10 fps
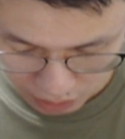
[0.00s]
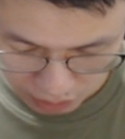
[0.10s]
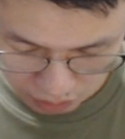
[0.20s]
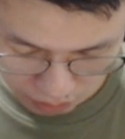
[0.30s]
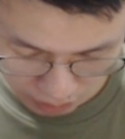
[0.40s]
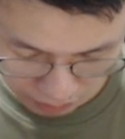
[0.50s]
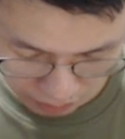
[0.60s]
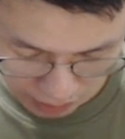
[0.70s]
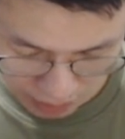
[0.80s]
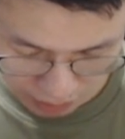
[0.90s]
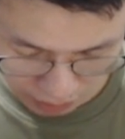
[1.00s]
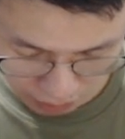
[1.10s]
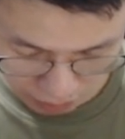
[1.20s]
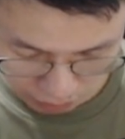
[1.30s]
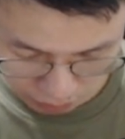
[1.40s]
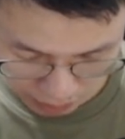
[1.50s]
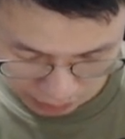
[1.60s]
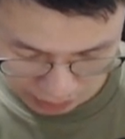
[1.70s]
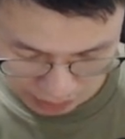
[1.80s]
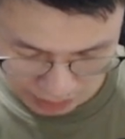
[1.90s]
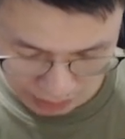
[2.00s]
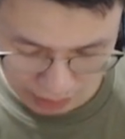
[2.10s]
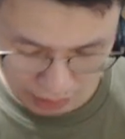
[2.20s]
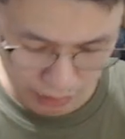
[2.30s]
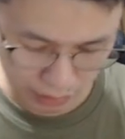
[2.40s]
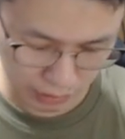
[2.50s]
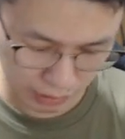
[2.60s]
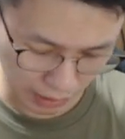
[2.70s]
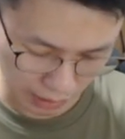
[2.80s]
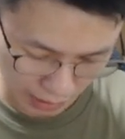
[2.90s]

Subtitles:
So if A is acute, we can say here that